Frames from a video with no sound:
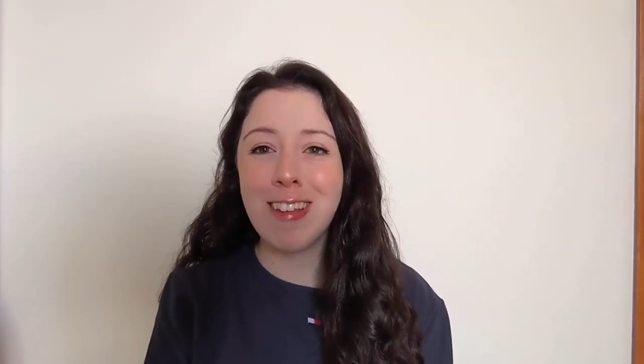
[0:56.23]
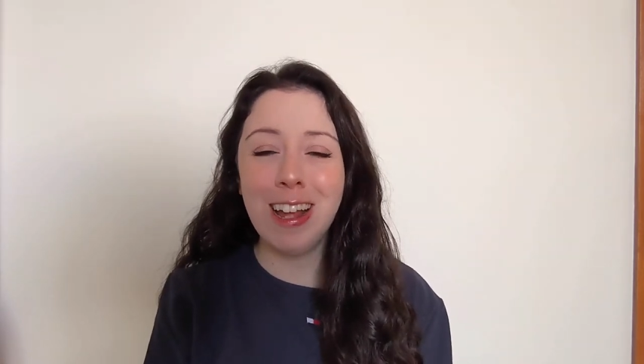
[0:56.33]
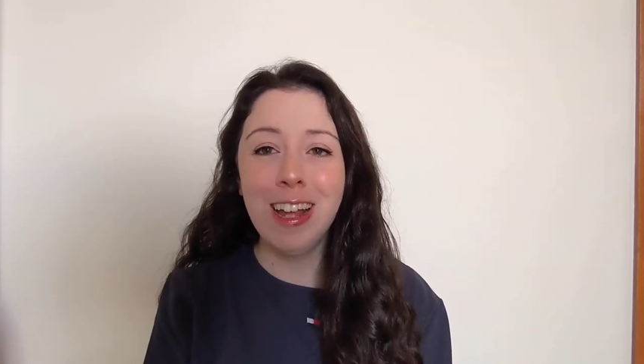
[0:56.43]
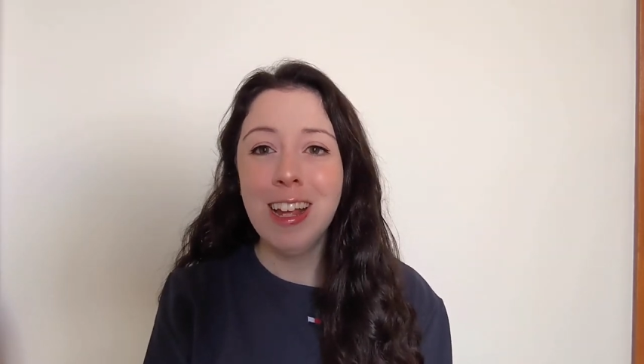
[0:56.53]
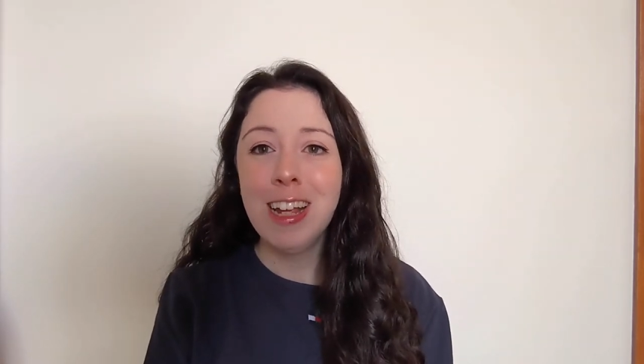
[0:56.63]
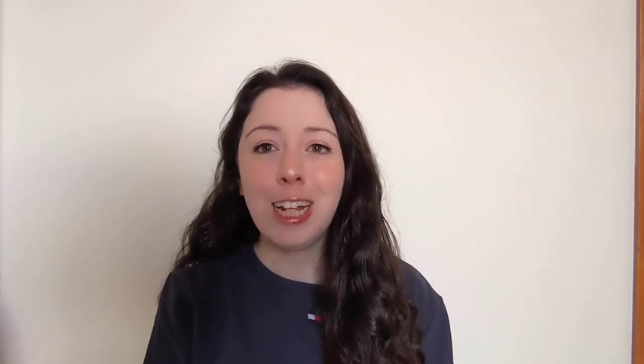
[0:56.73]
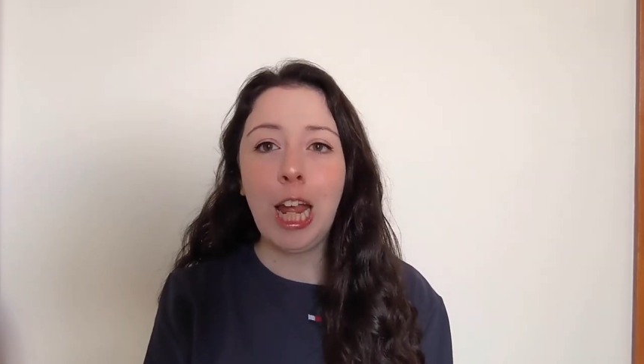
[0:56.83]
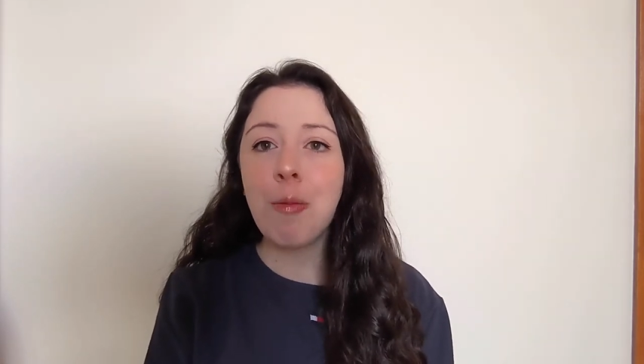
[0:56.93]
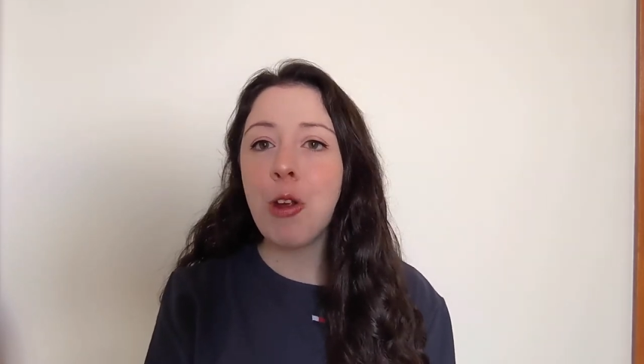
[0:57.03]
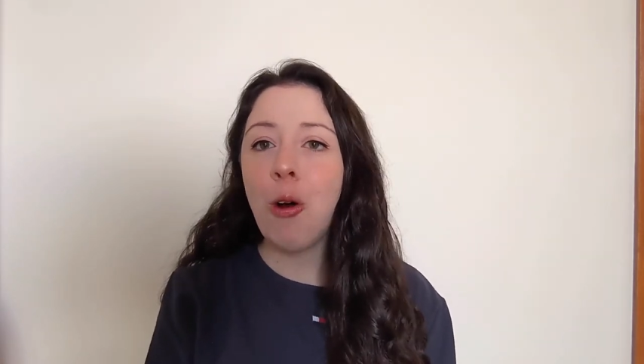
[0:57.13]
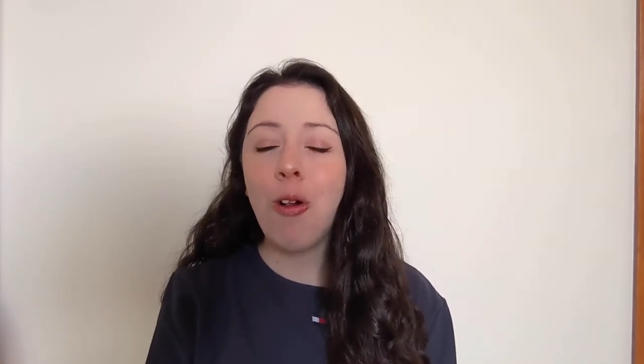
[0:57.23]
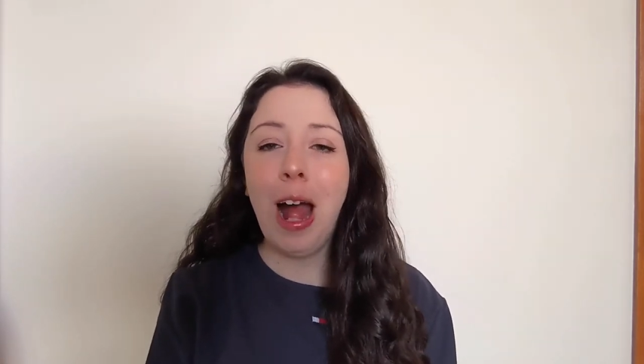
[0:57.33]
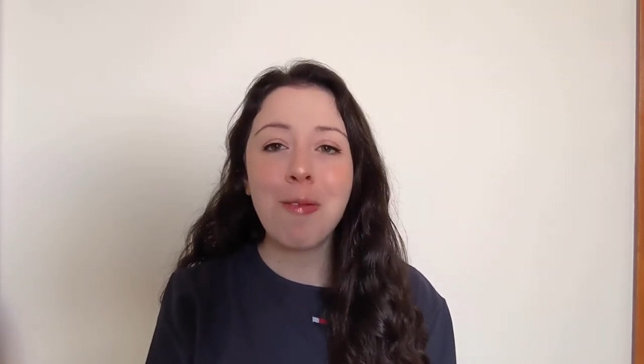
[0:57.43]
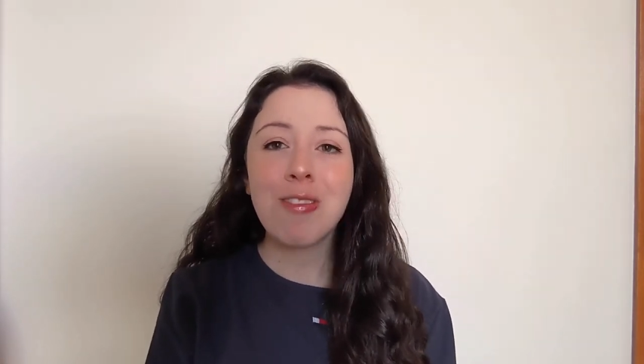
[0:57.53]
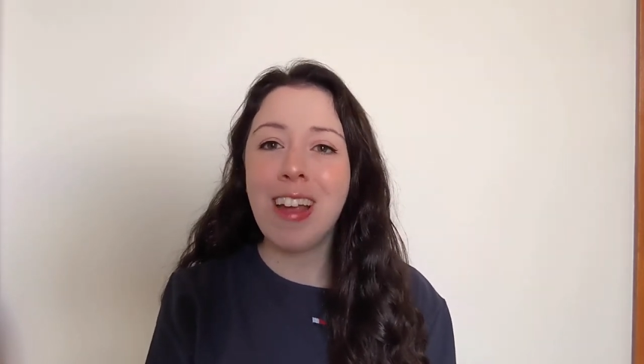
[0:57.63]
to keep you
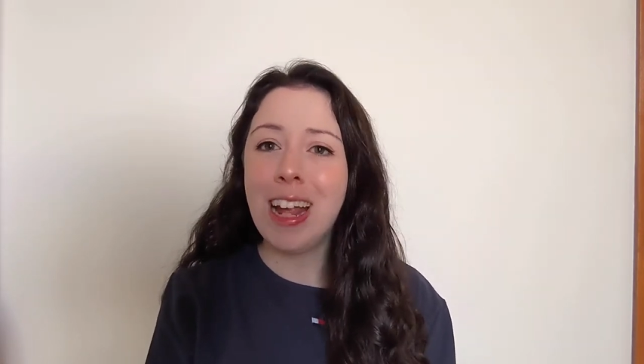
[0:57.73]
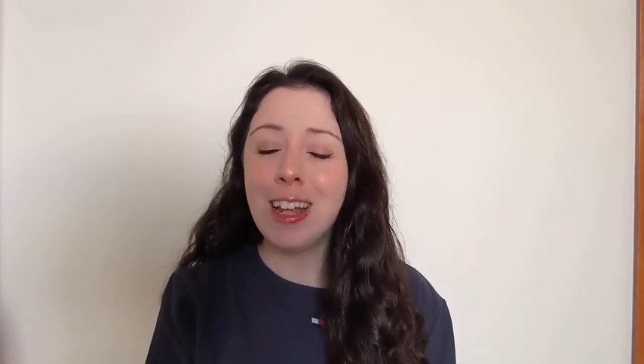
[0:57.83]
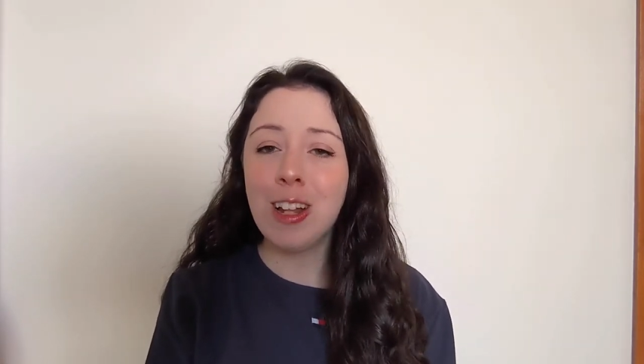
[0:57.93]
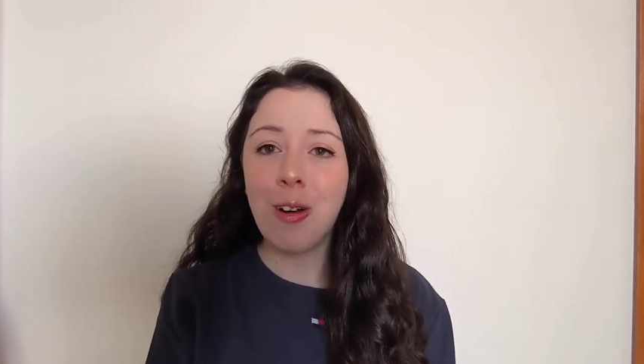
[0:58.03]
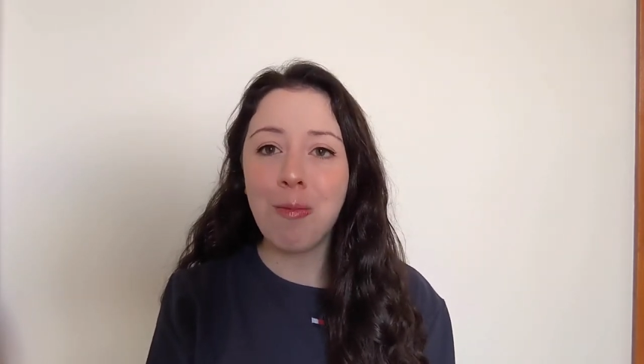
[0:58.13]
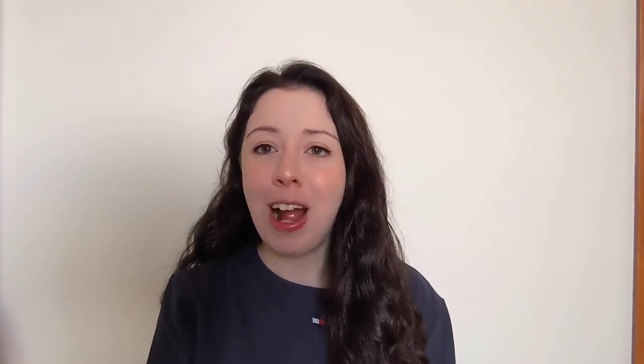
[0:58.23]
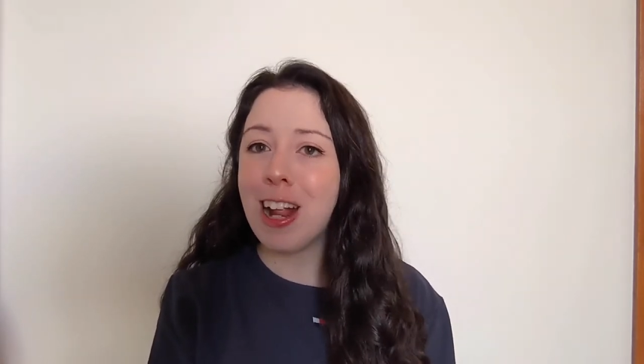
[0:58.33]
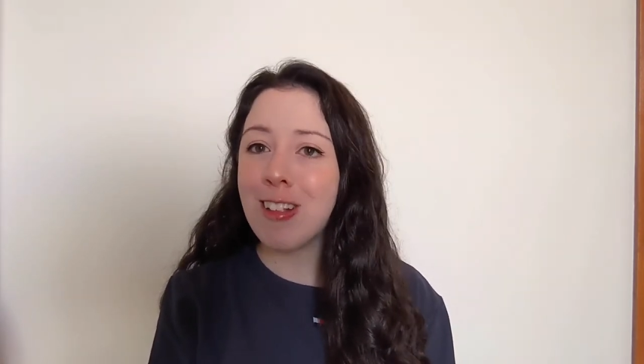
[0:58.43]
all updated on my